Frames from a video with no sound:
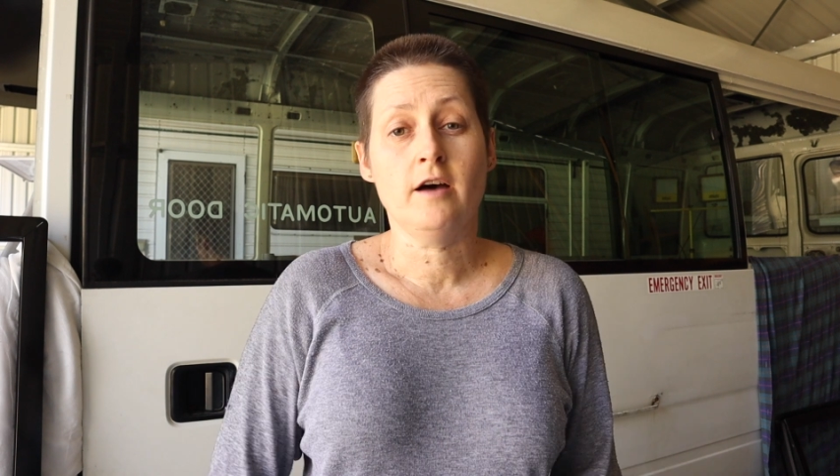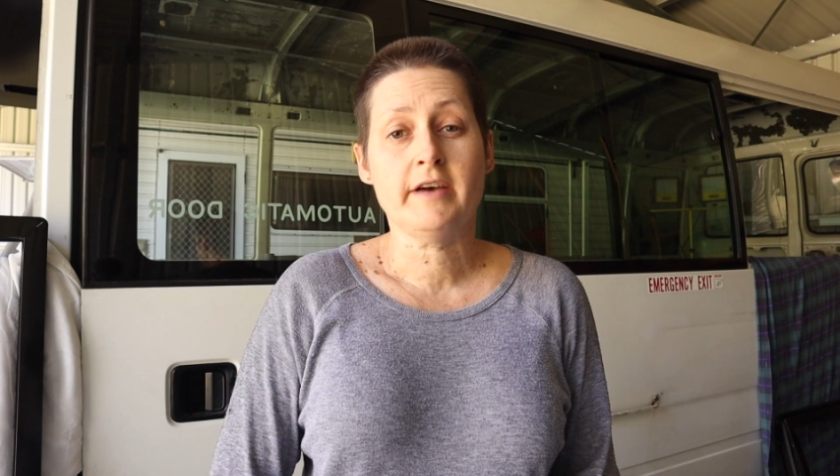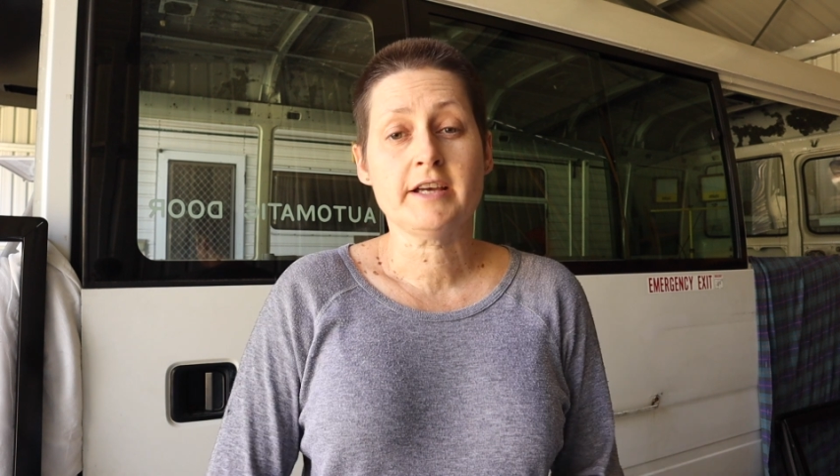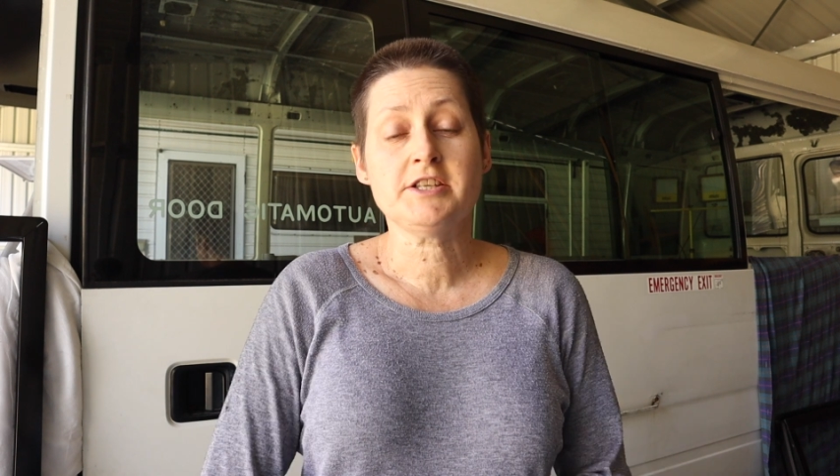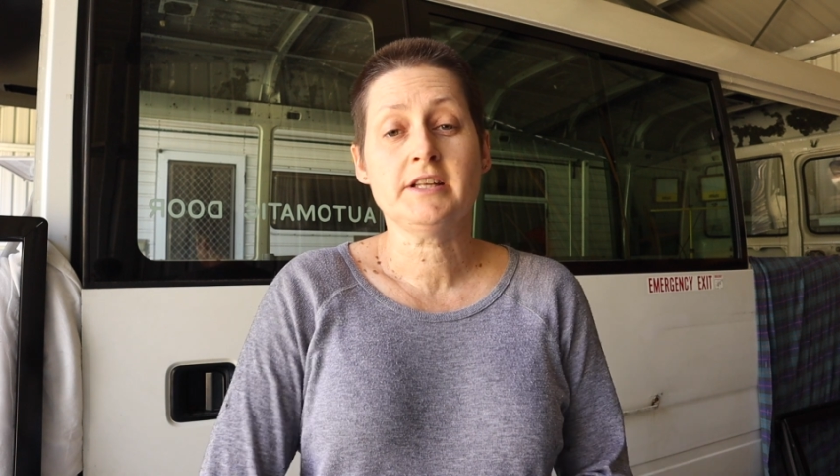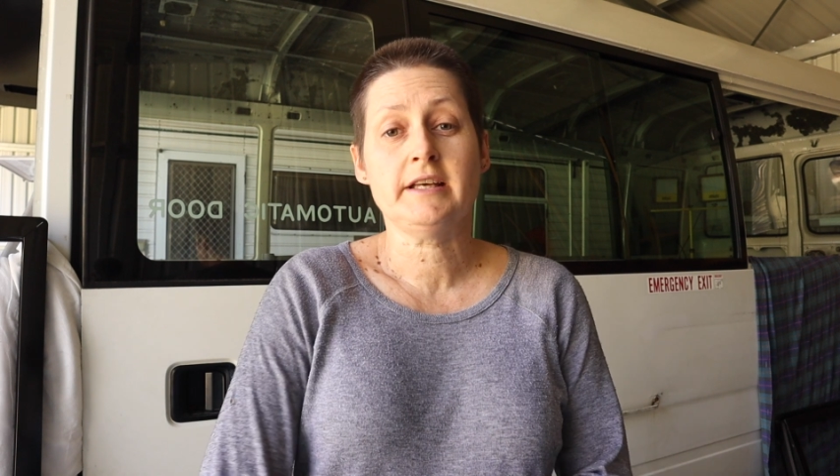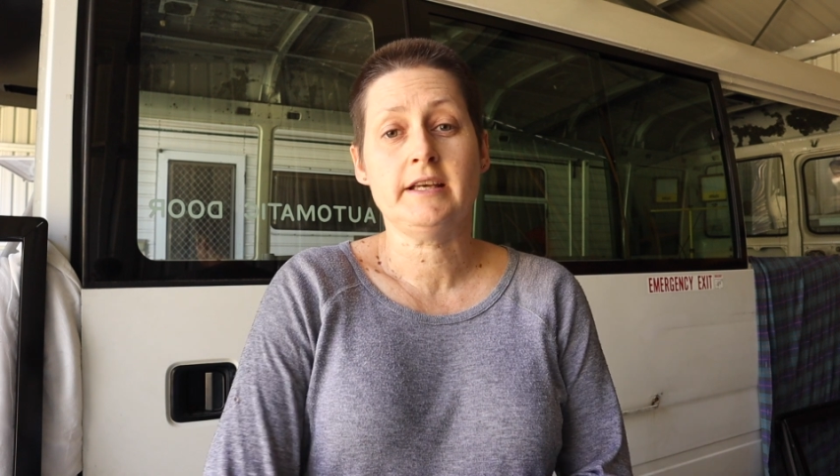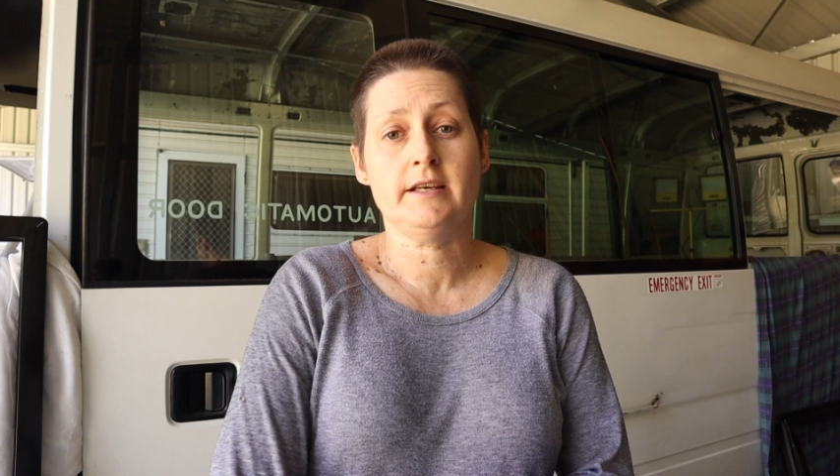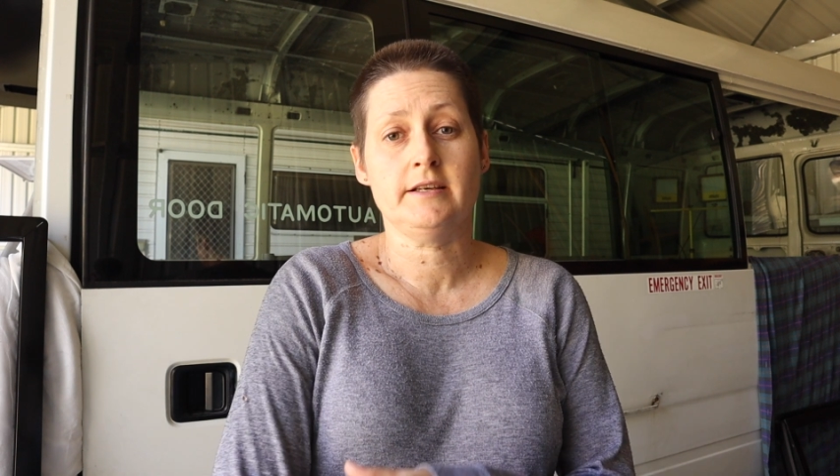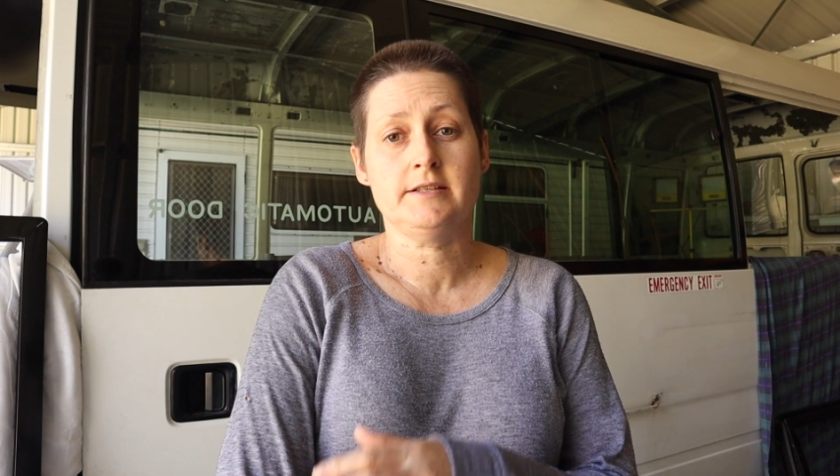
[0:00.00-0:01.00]
I've
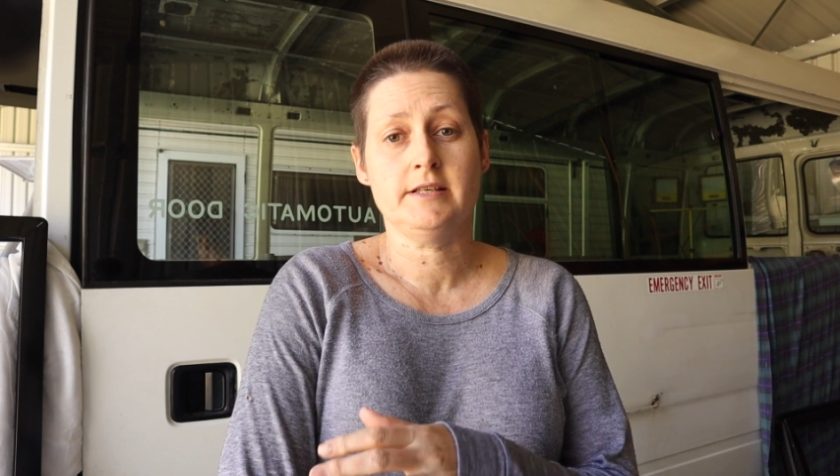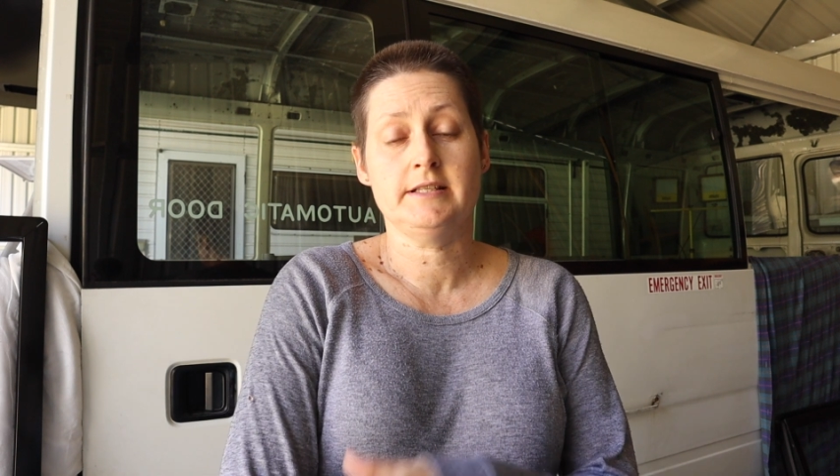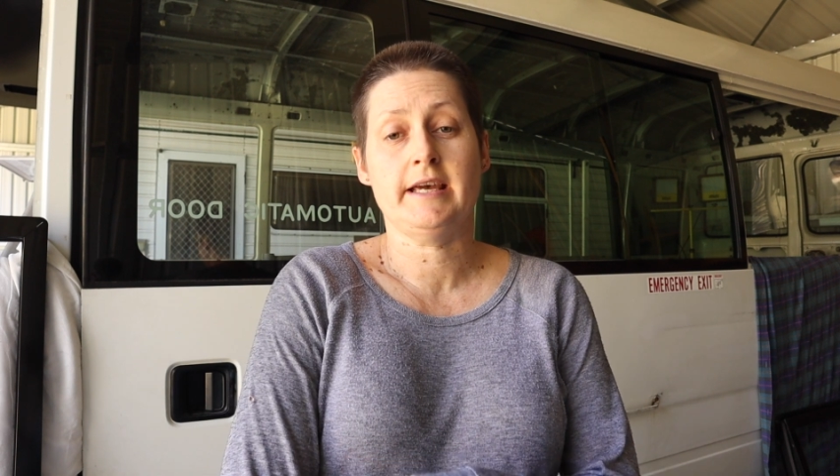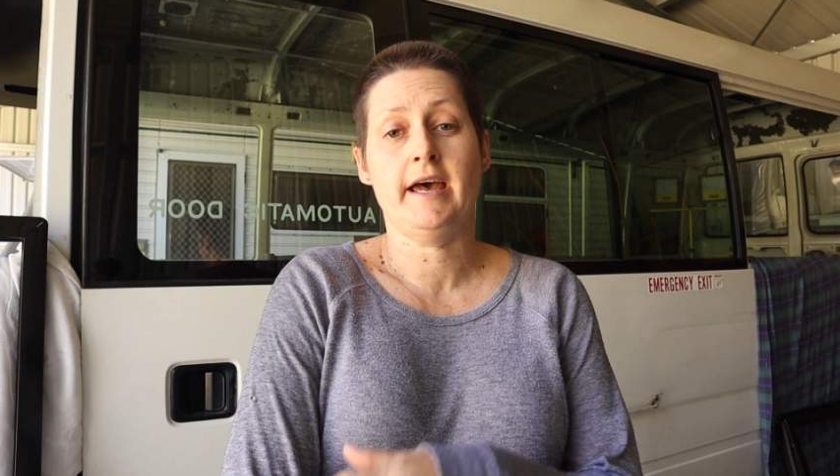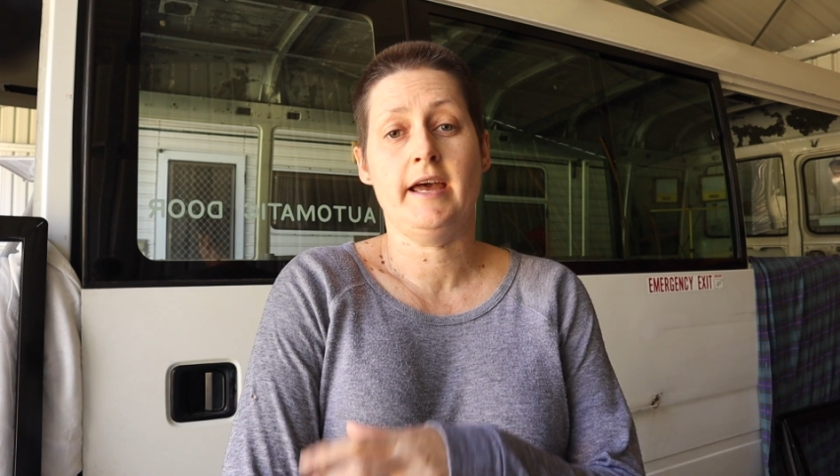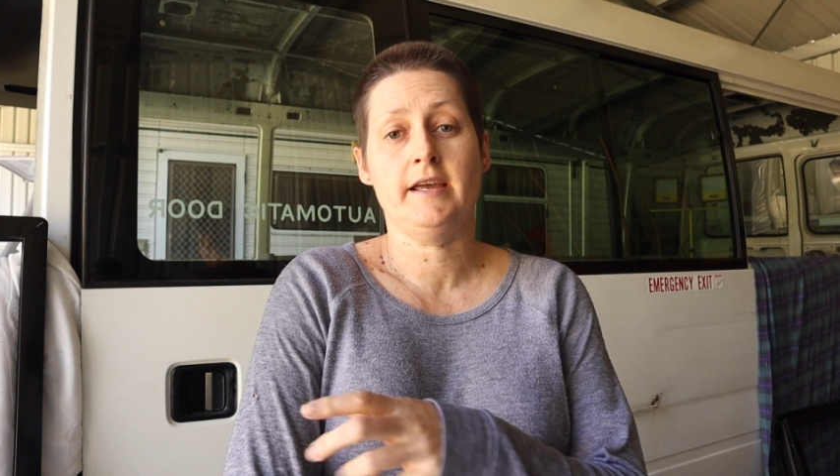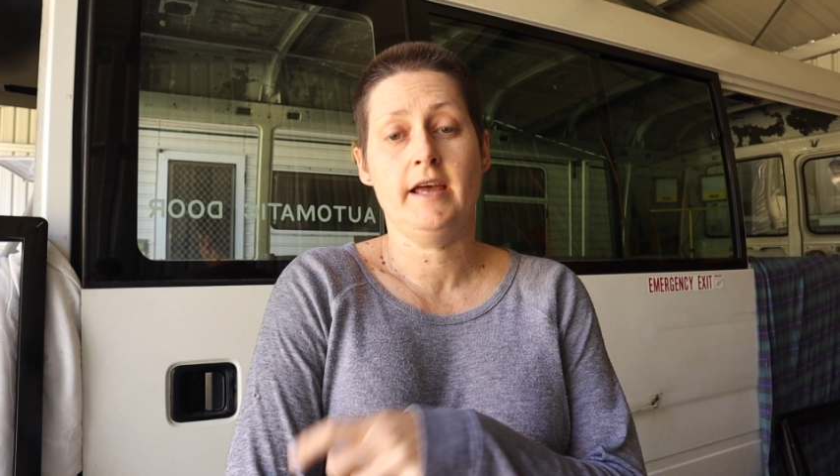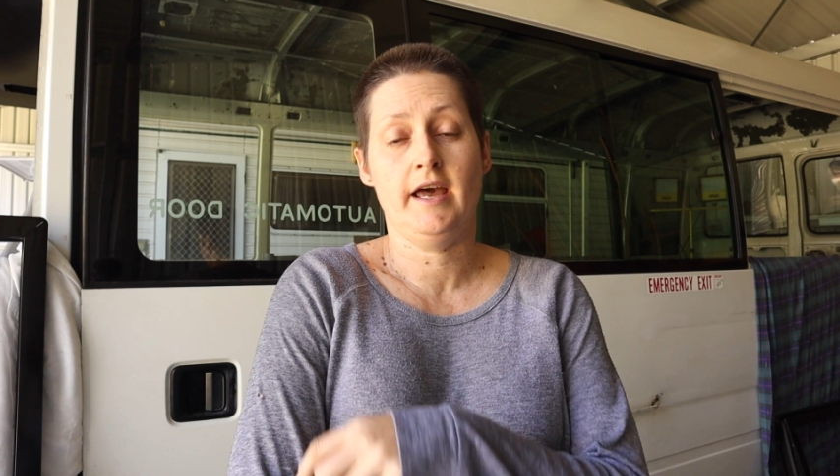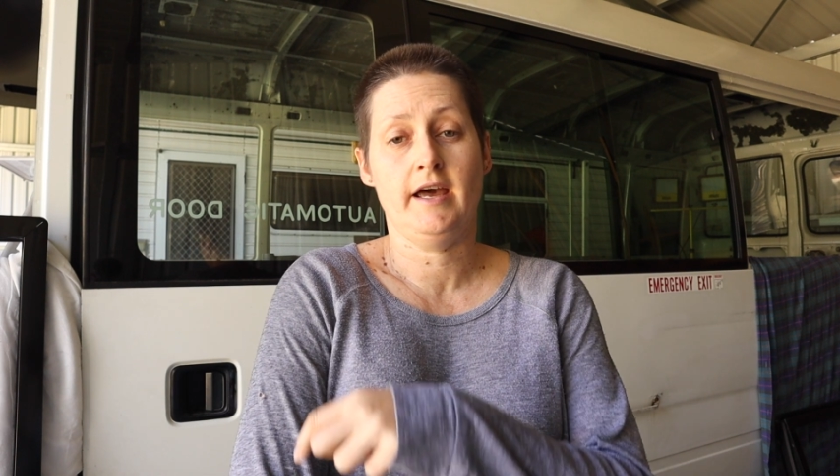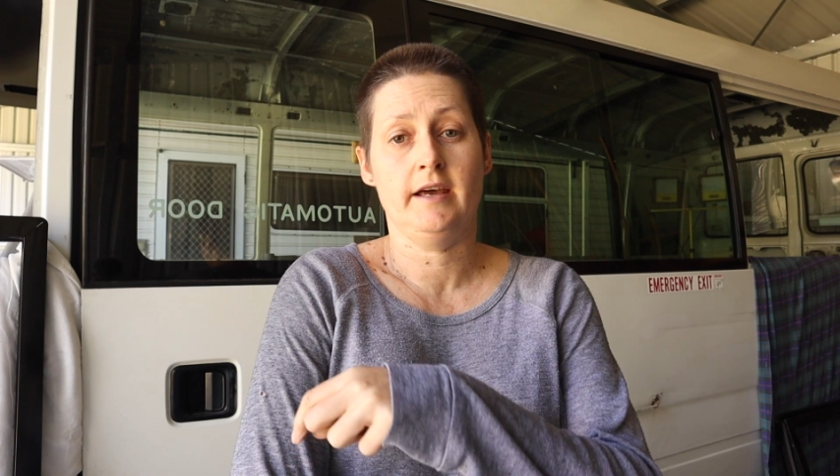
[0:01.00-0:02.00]
actually today
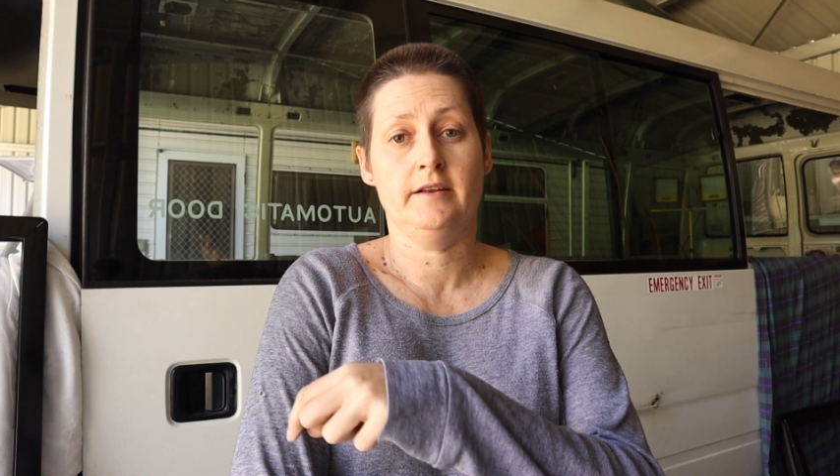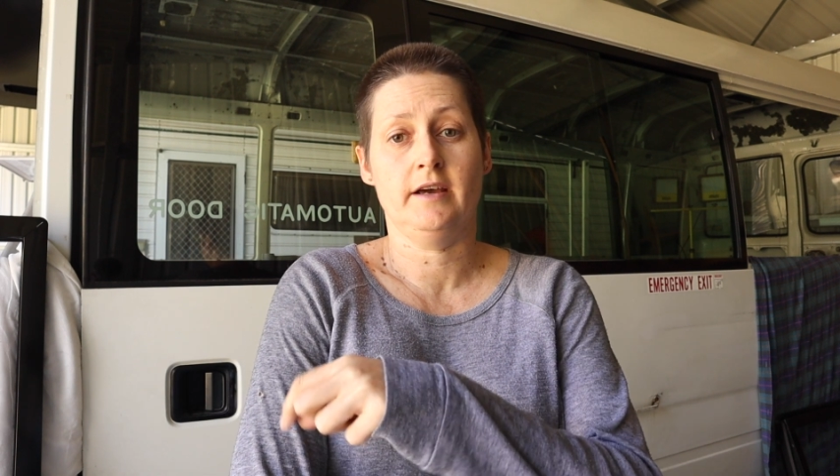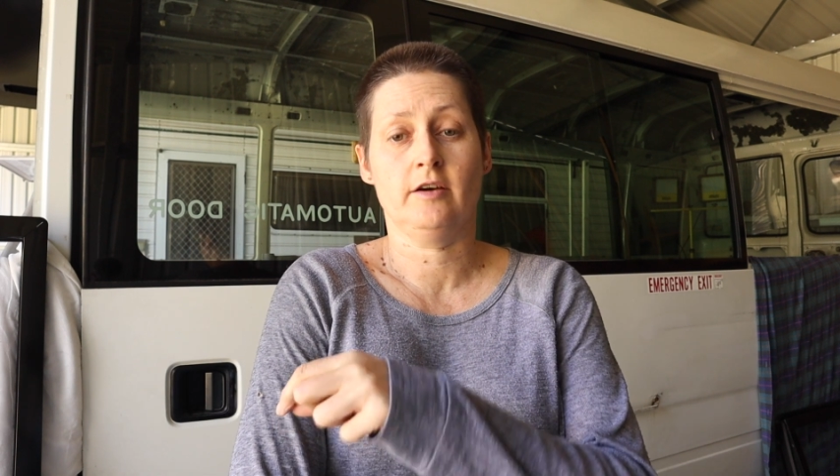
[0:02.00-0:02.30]
had